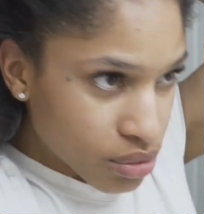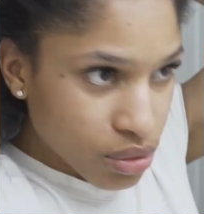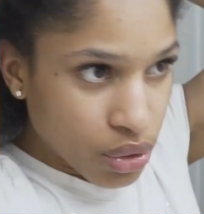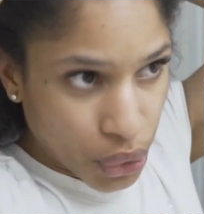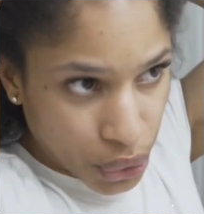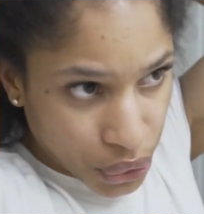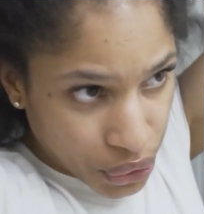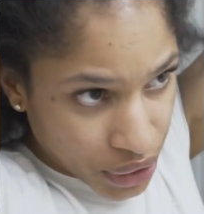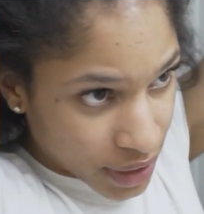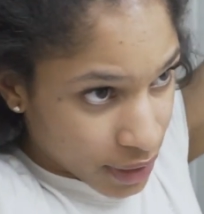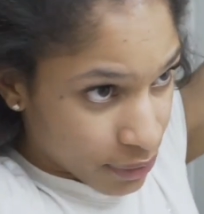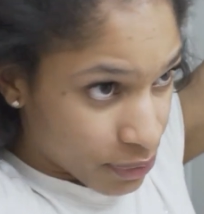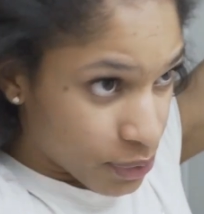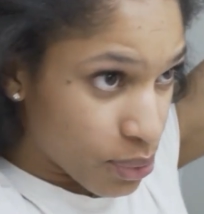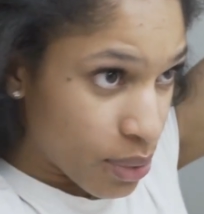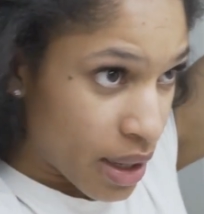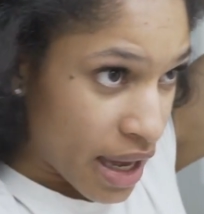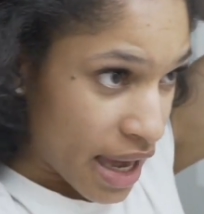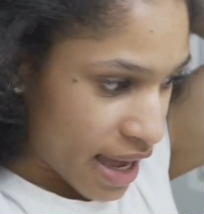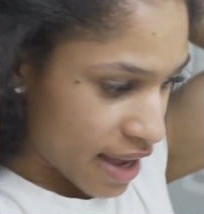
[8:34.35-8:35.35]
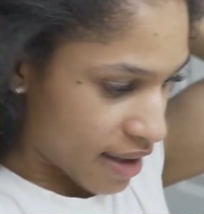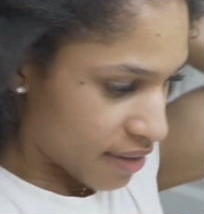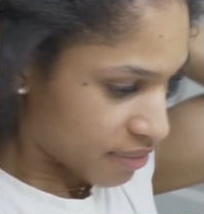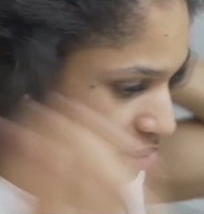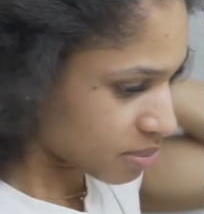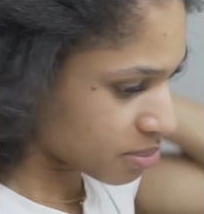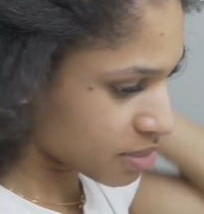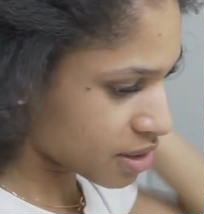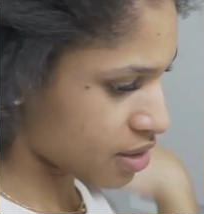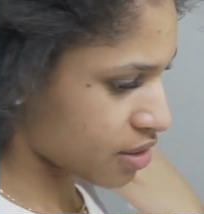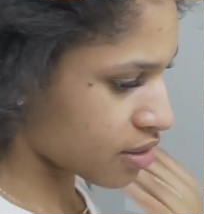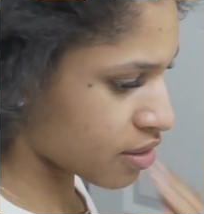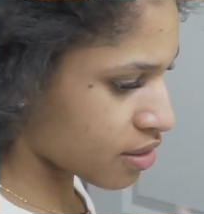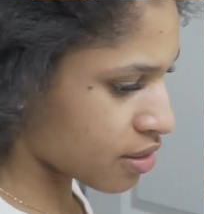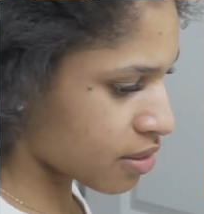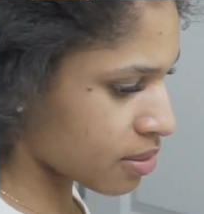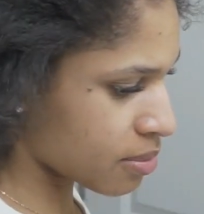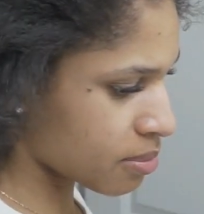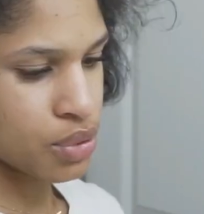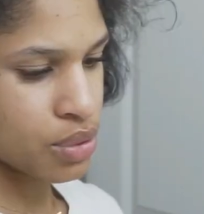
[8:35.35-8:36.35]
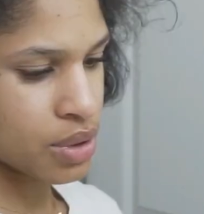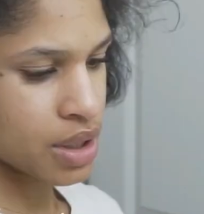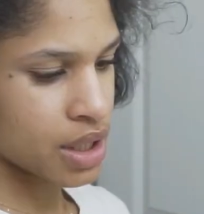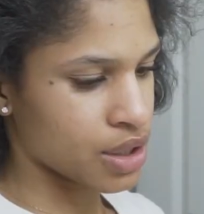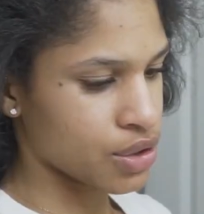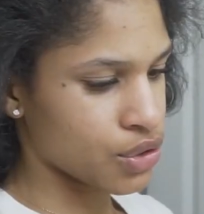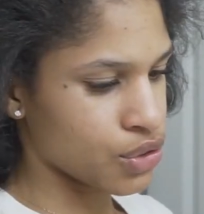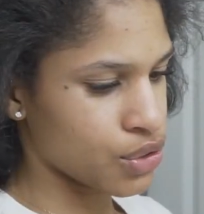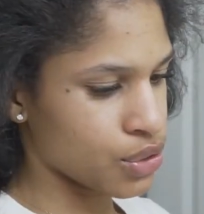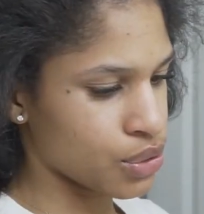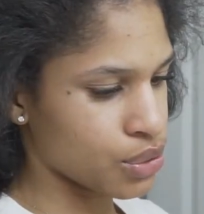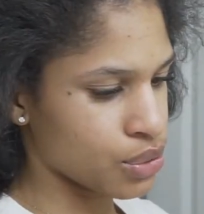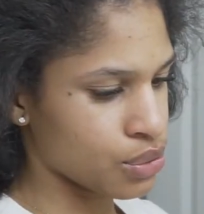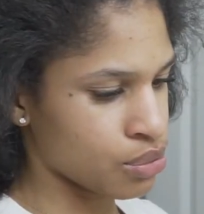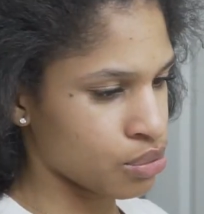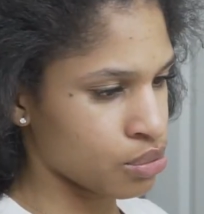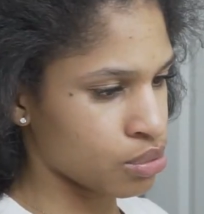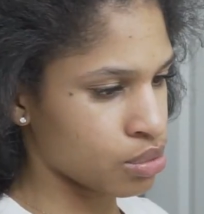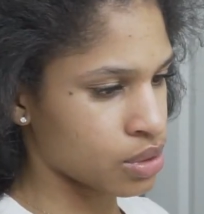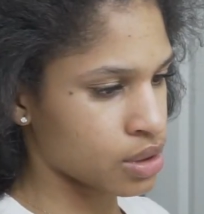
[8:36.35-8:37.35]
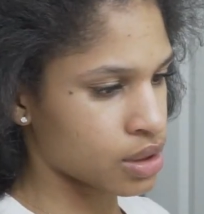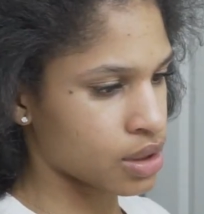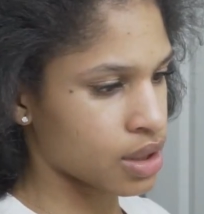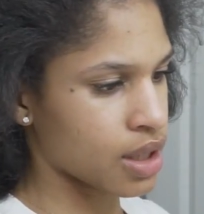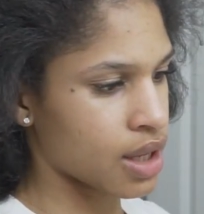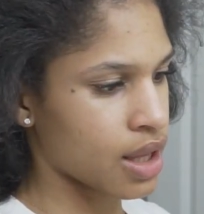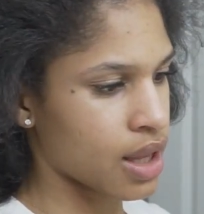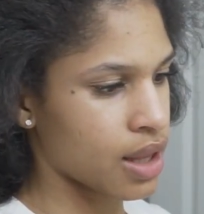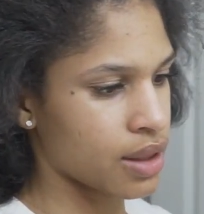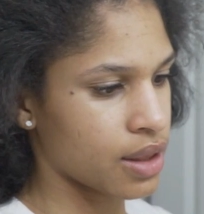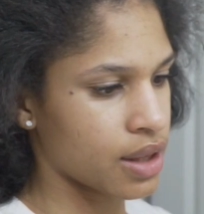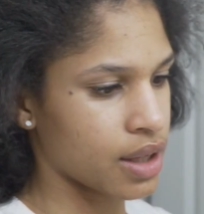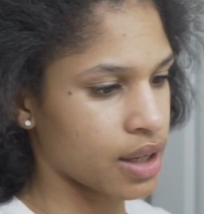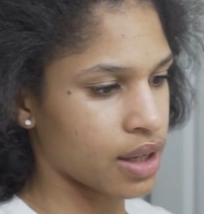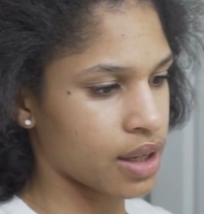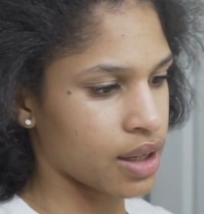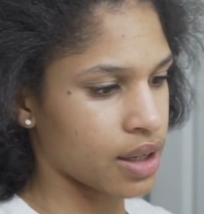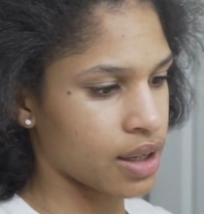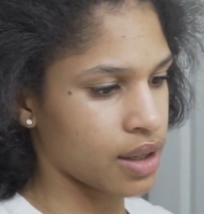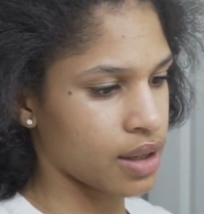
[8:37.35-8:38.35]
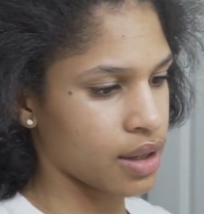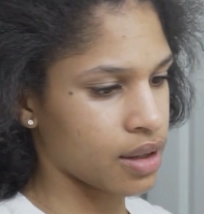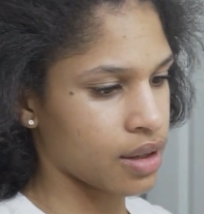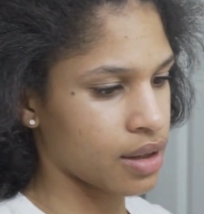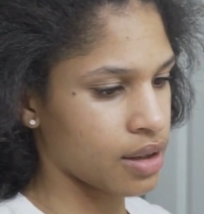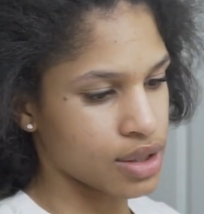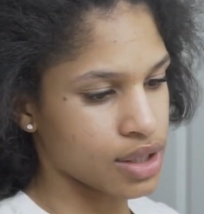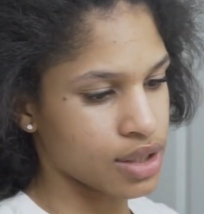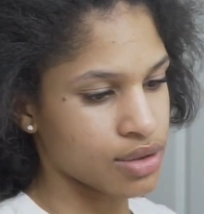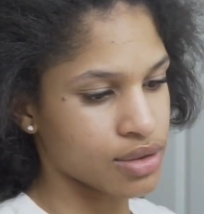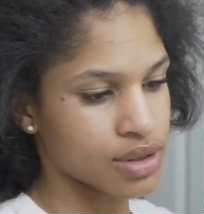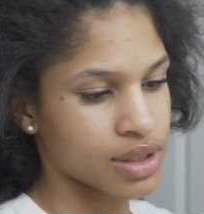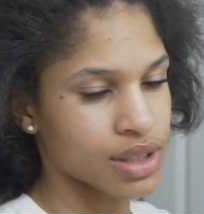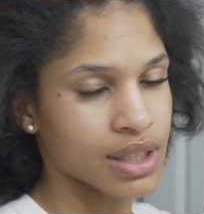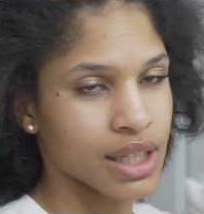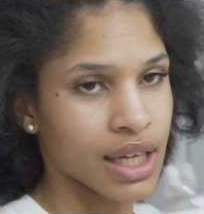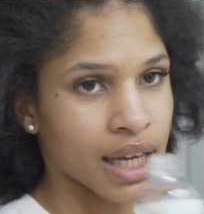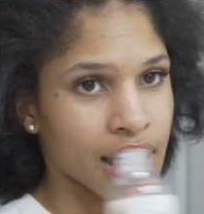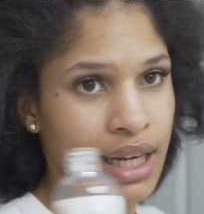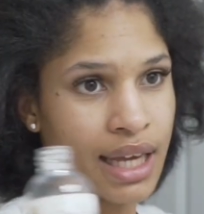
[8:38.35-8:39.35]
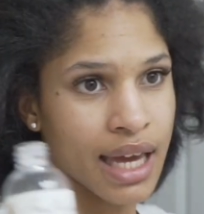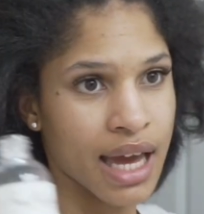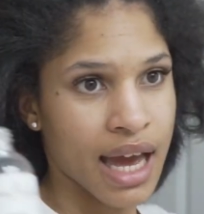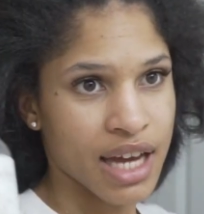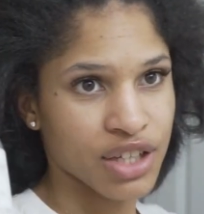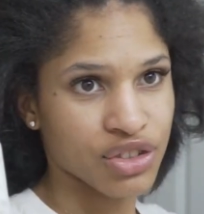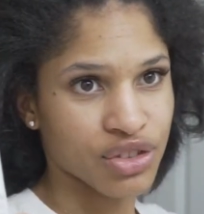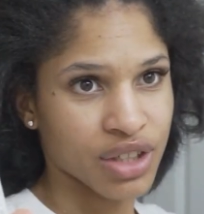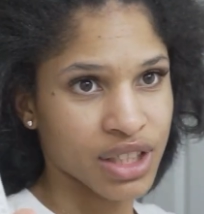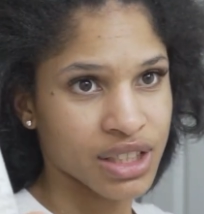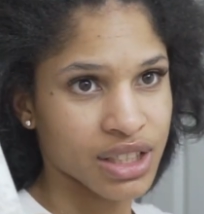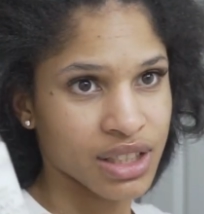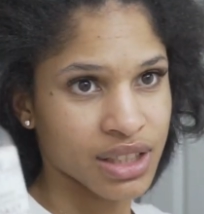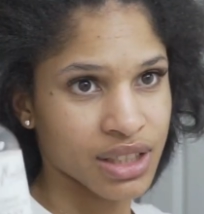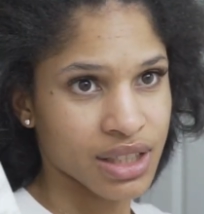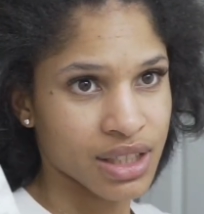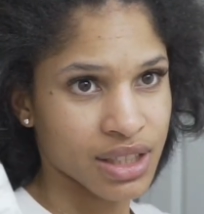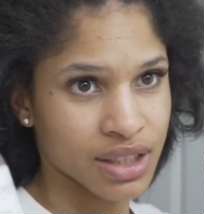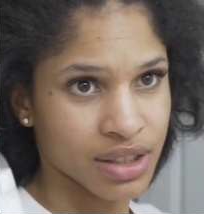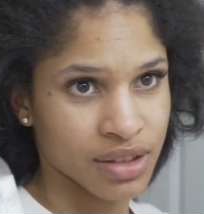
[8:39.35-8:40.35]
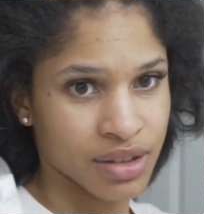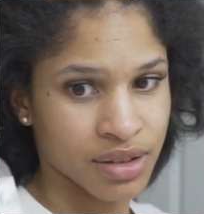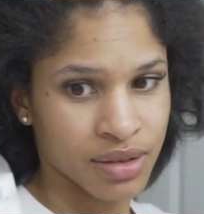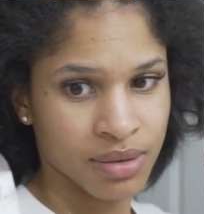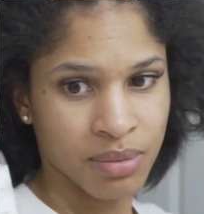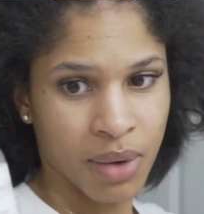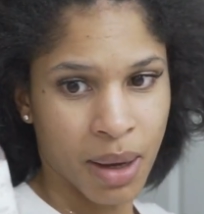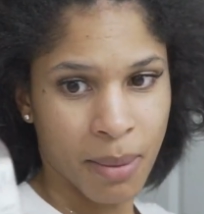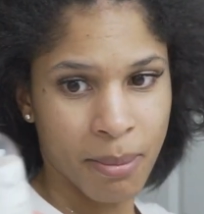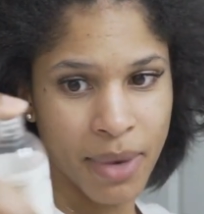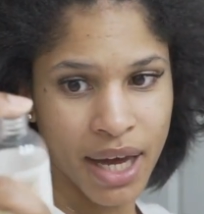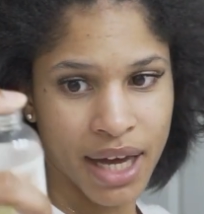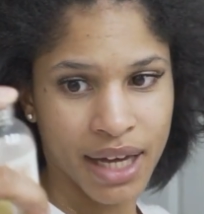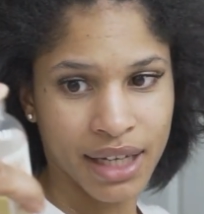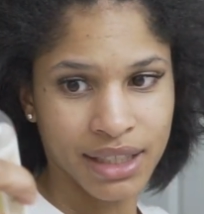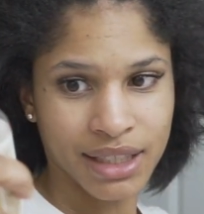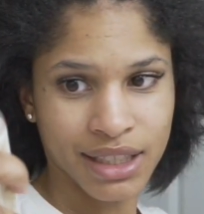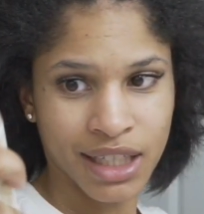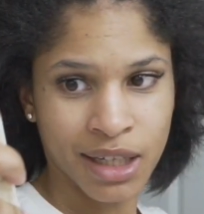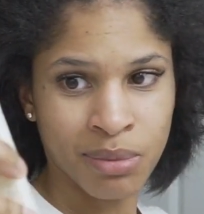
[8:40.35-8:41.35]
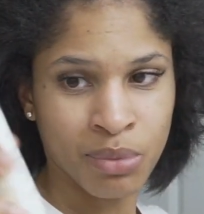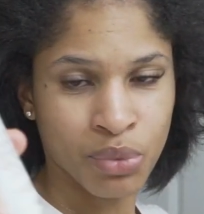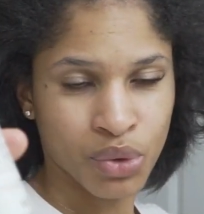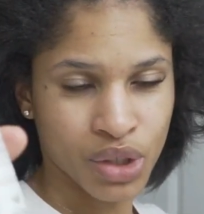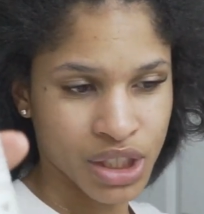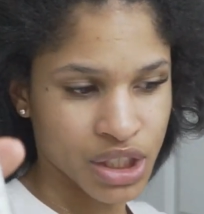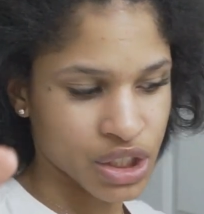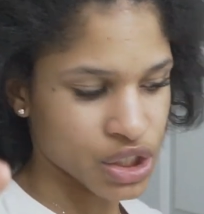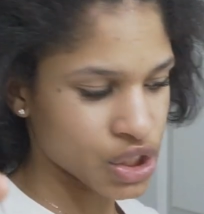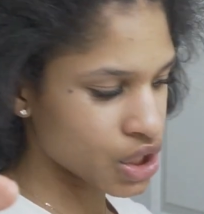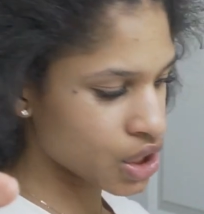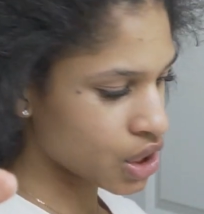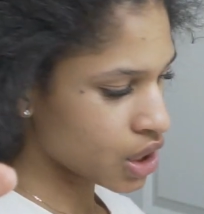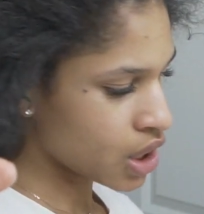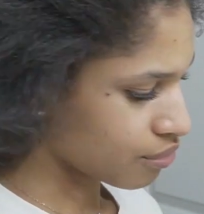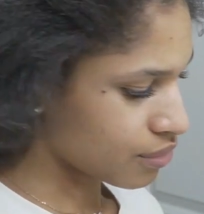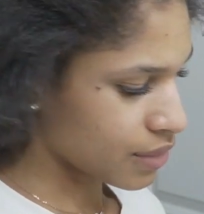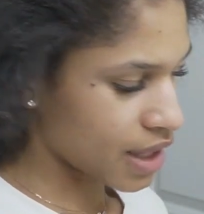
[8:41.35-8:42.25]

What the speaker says: or if you have some serum, you can use the daily hydration serum by Shea Moisture.